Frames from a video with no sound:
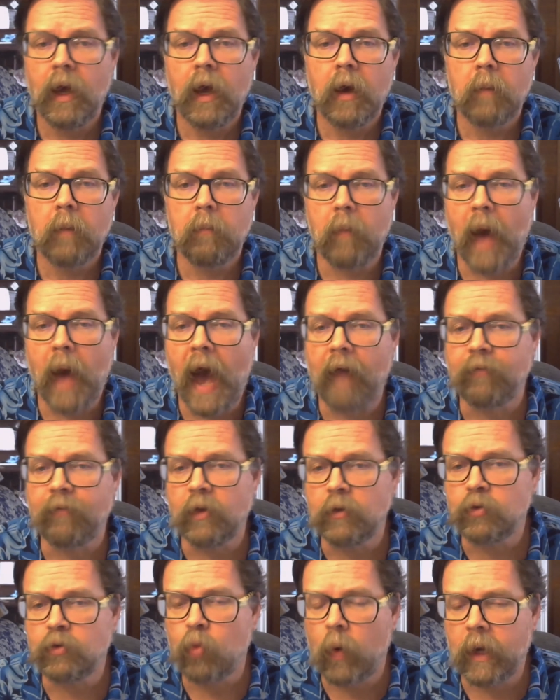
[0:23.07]

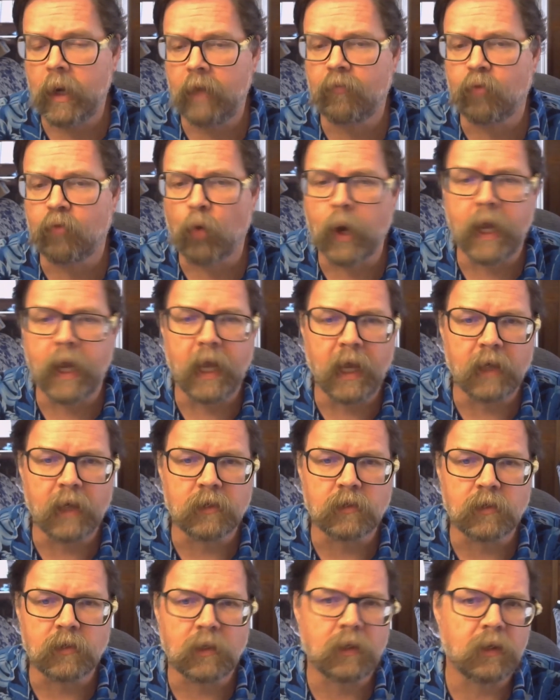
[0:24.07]
Matthew 23
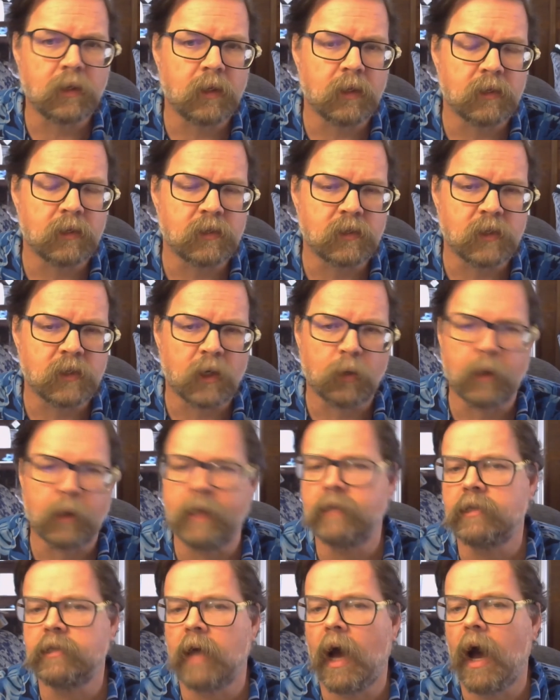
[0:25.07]
is the
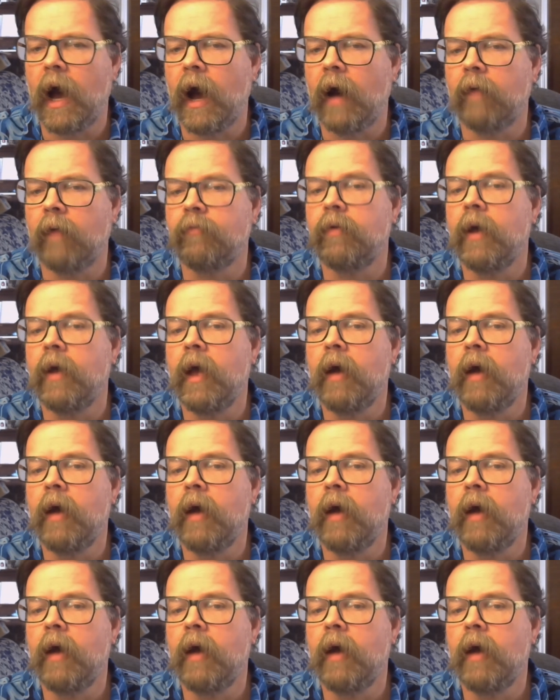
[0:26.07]
series of